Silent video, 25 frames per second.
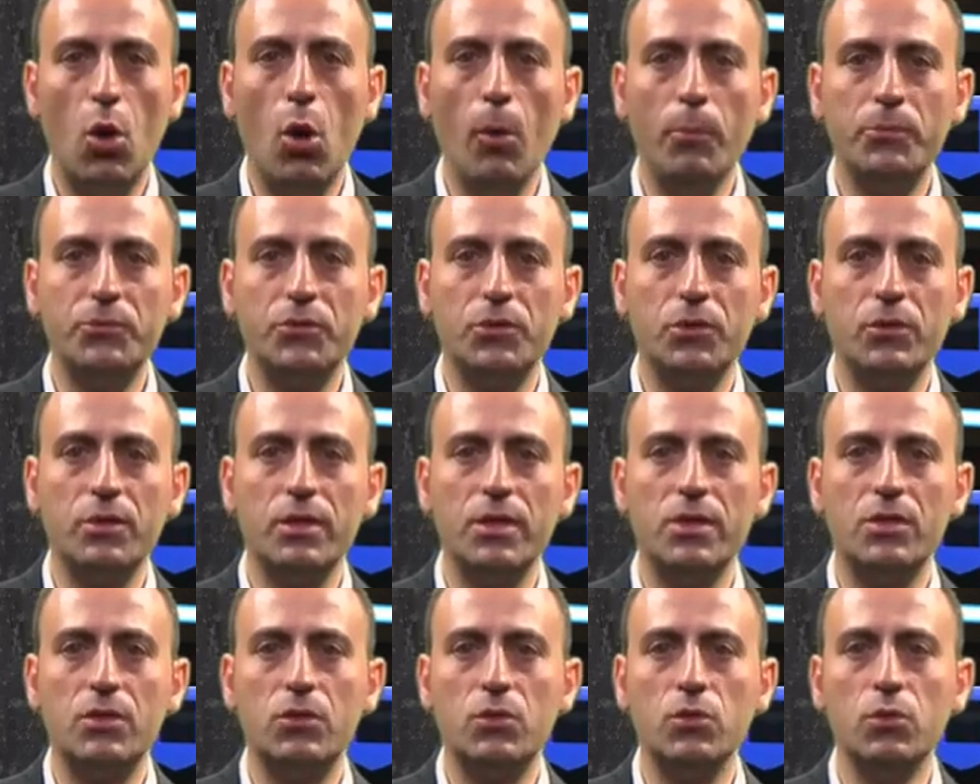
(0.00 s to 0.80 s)
option
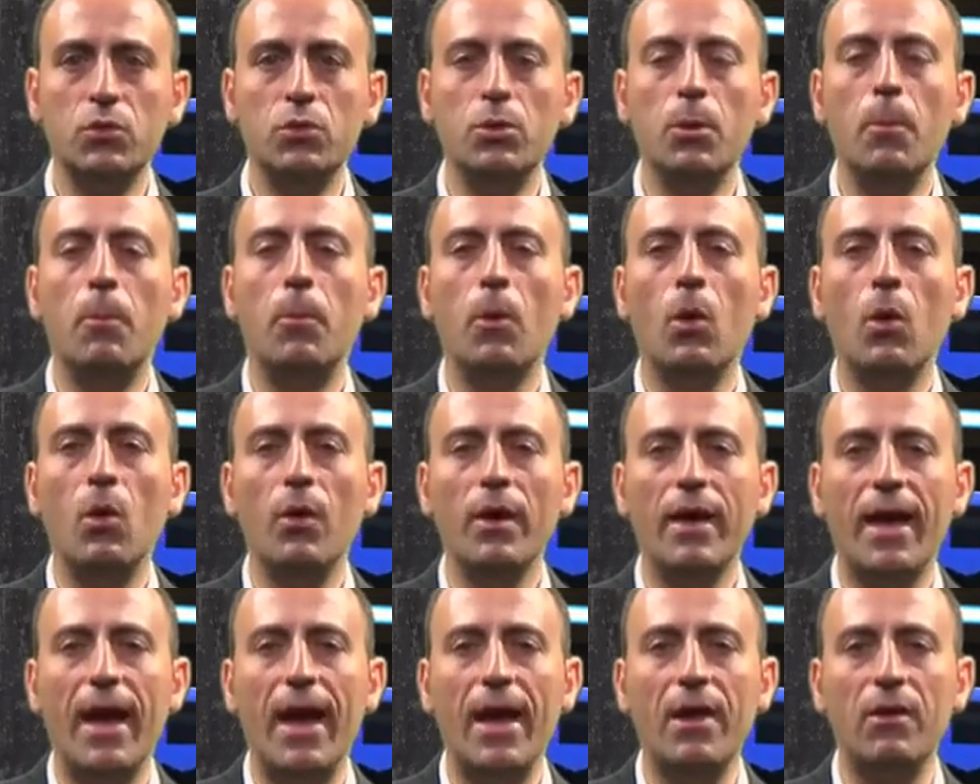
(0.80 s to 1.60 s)
is to
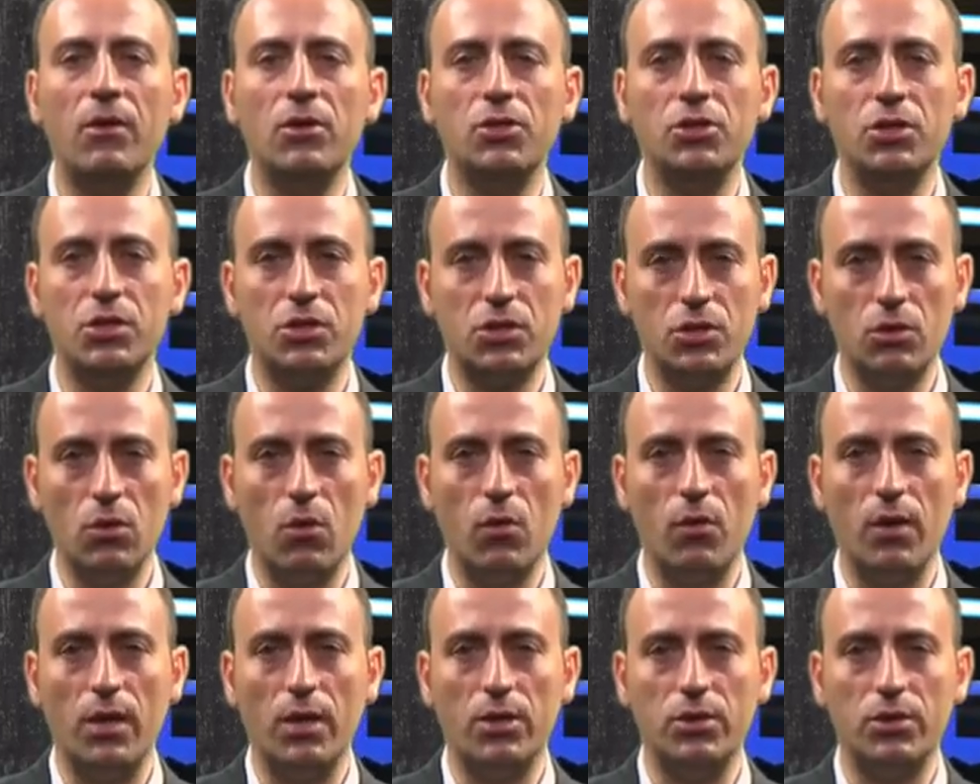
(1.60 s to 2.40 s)
deploy energy
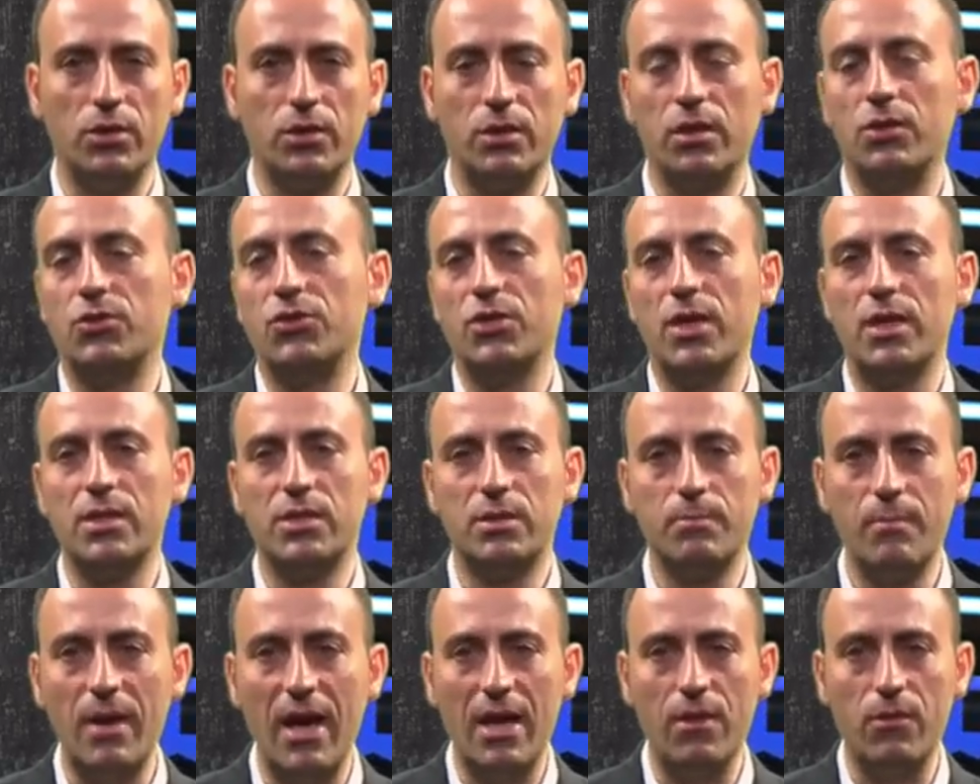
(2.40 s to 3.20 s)
storage, such
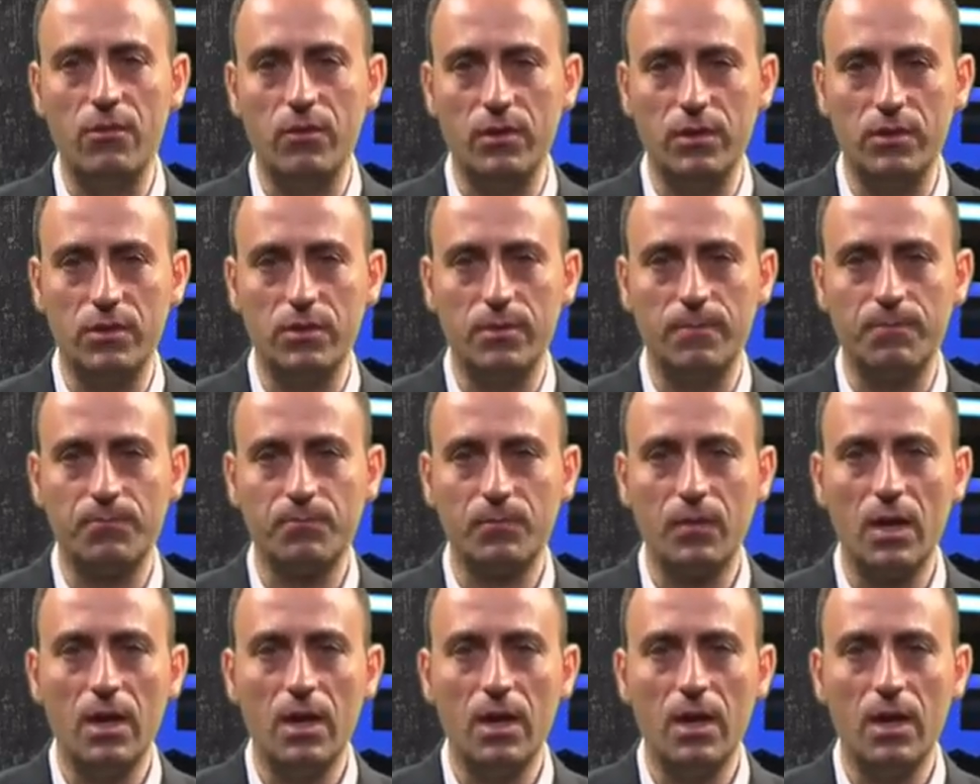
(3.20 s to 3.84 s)
as batteries.